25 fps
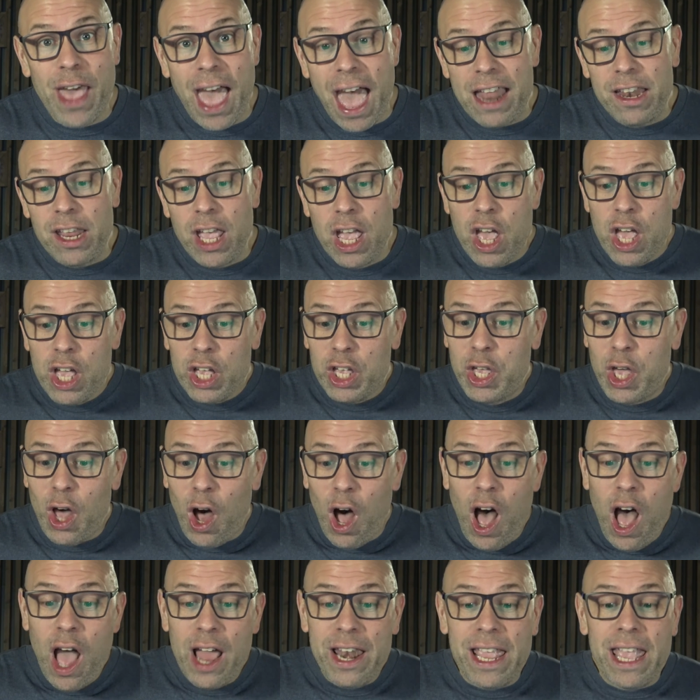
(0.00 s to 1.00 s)
that
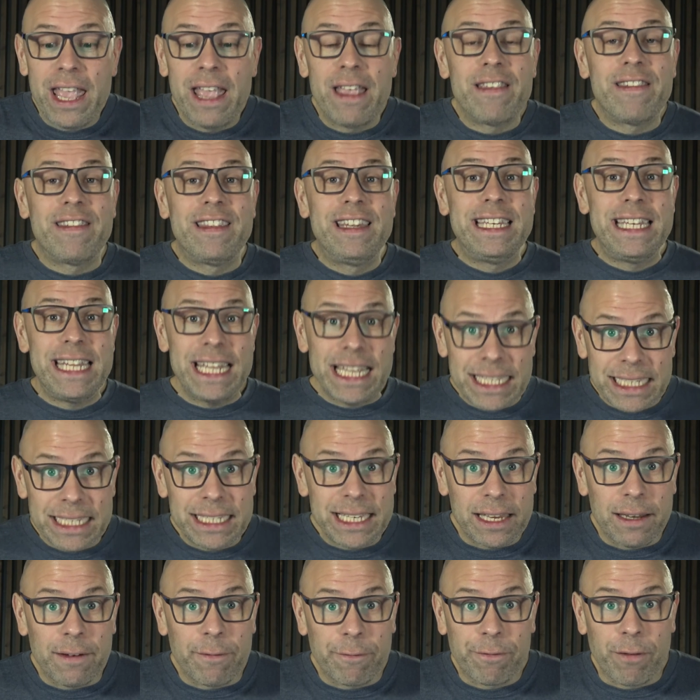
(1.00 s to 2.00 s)
God is
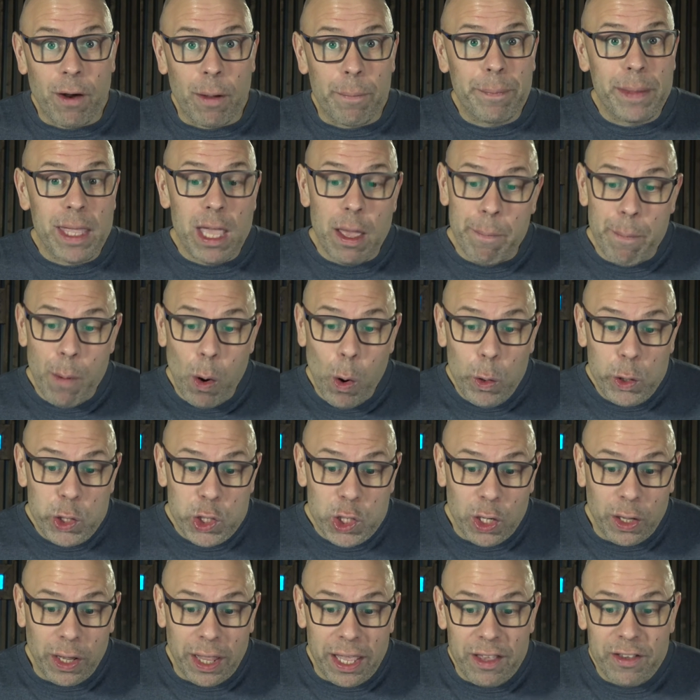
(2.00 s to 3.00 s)
distant from me
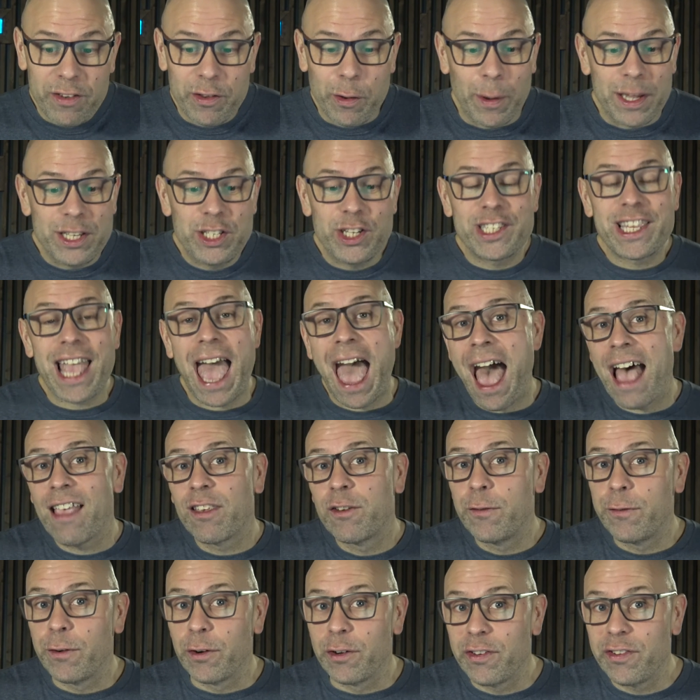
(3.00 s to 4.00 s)
emotionally, so I just
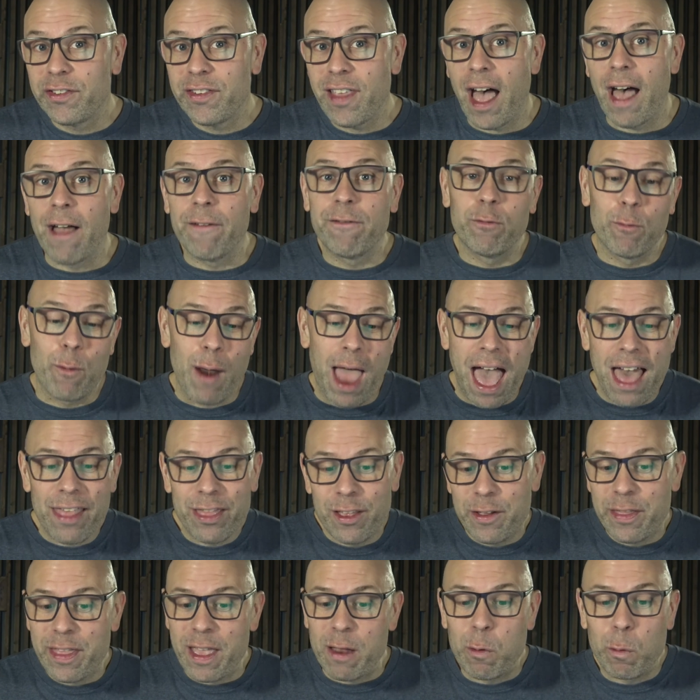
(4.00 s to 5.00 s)
ask for stuff
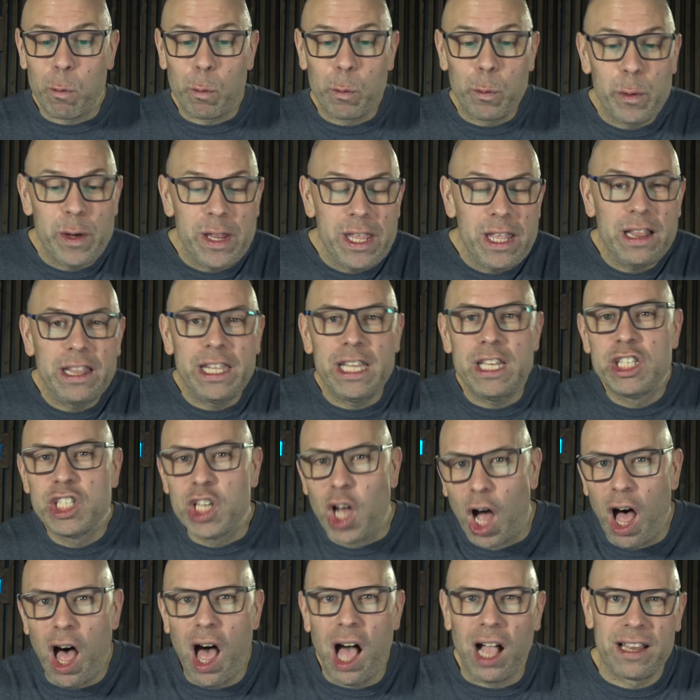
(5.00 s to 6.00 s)
rather than really
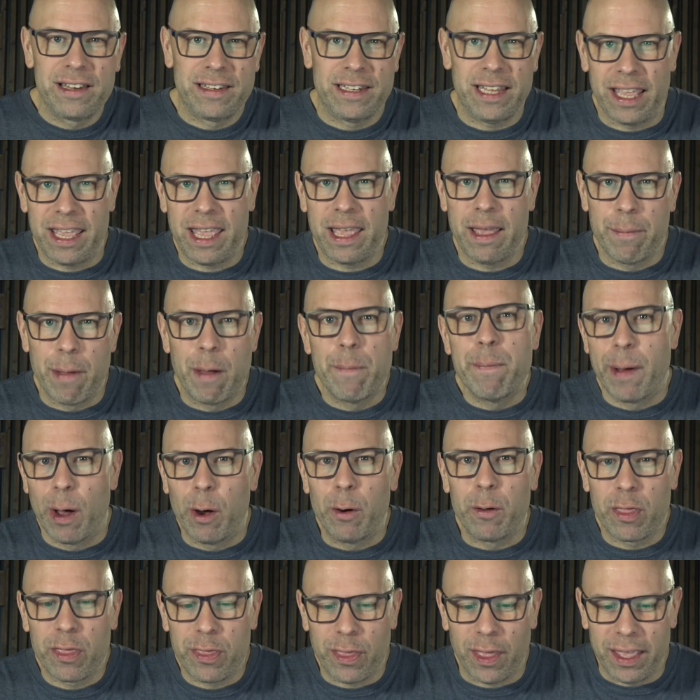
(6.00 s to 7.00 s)
talk to him
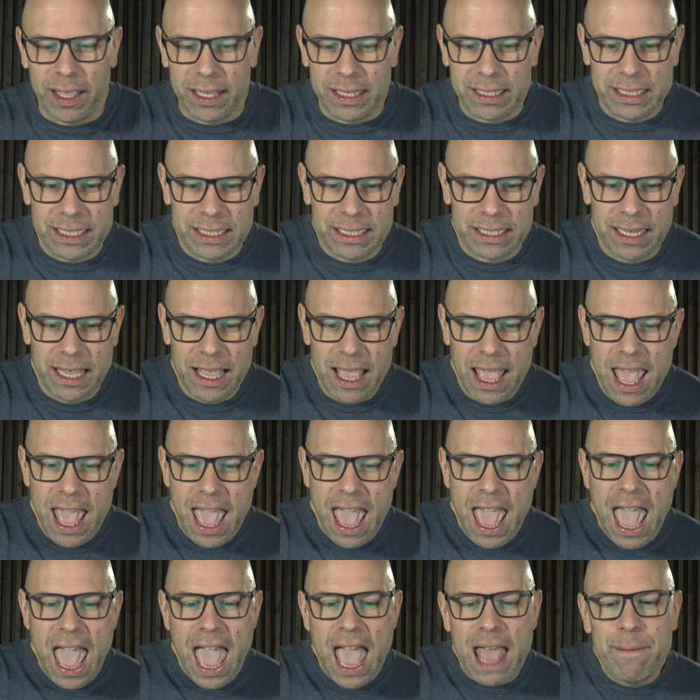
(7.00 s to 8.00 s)
about things.
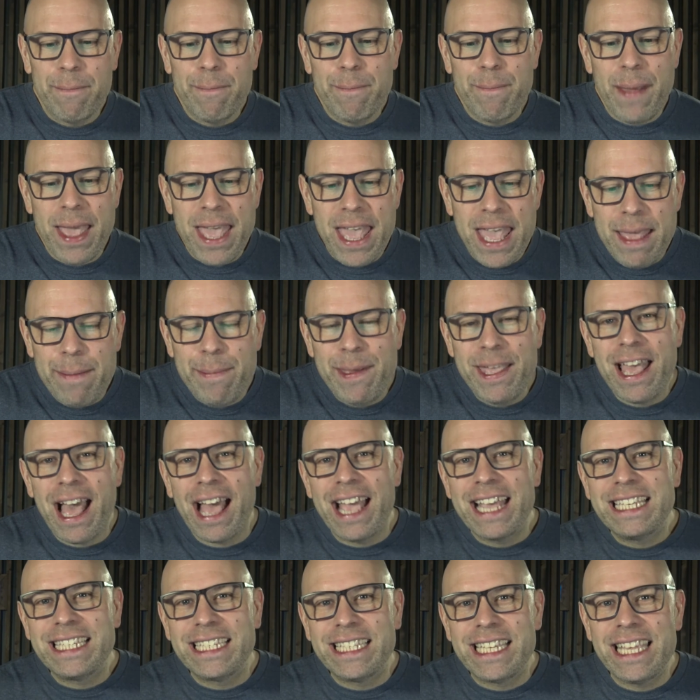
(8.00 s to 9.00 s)
And maybe
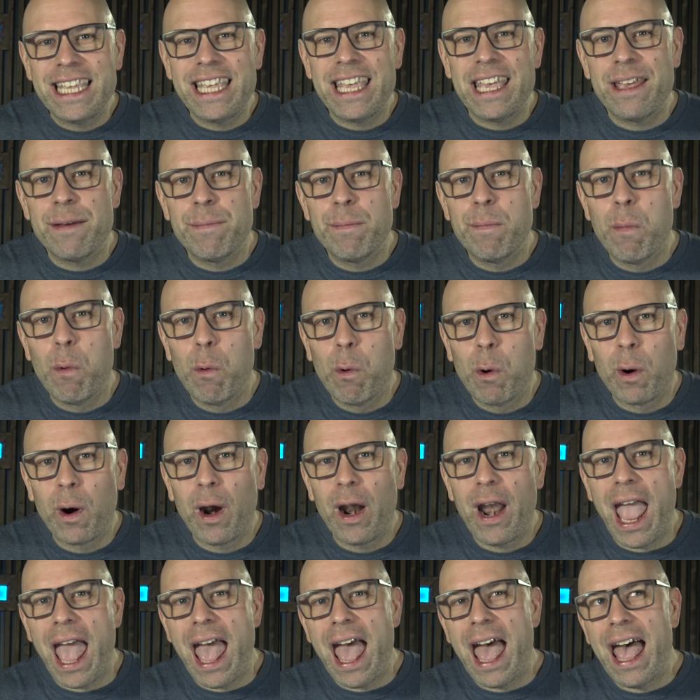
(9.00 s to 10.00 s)
I see him
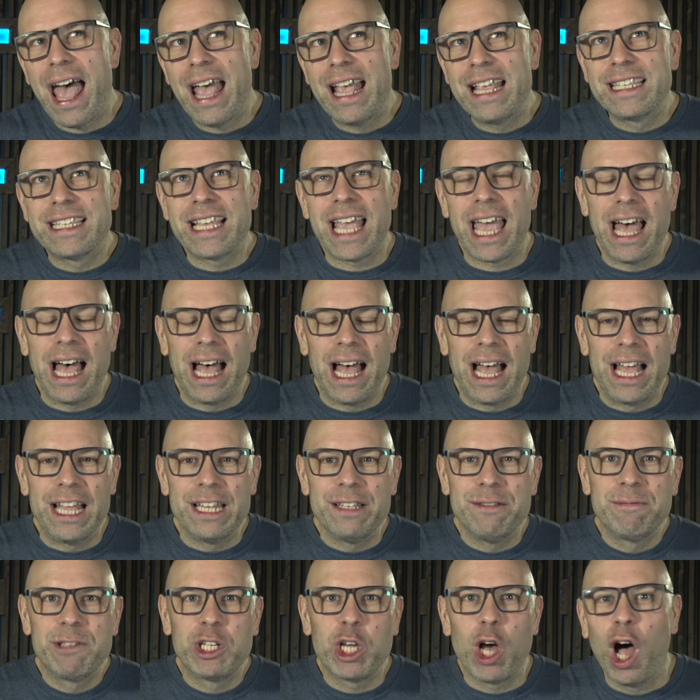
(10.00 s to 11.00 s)
more as
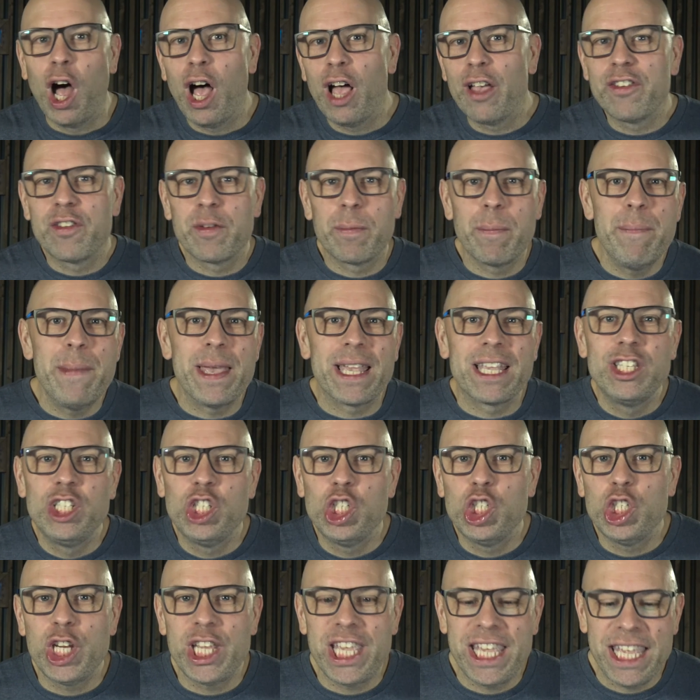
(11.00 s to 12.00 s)
a cosmic
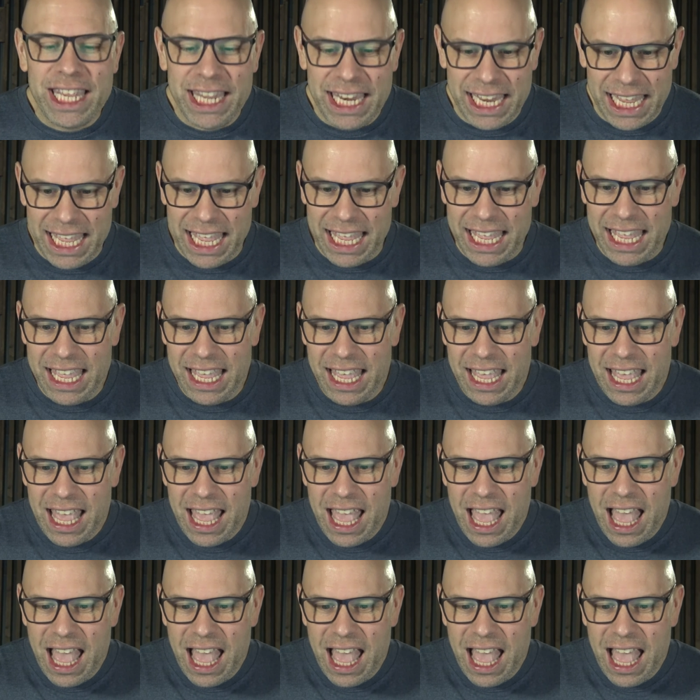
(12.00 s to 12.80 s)
genie,